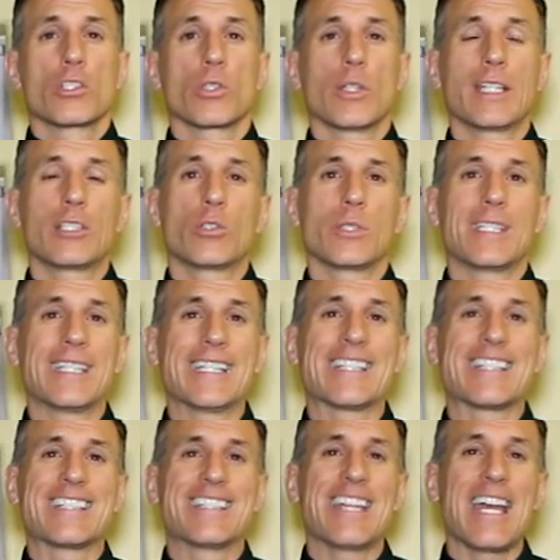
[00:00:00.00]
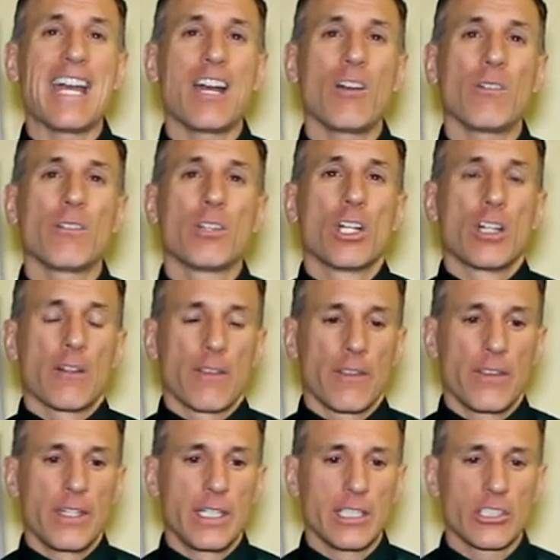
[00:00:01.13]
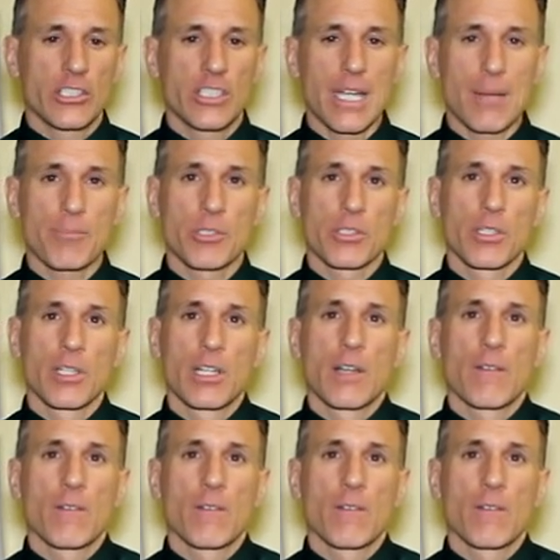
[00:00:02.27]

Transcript: so that you get down the steps.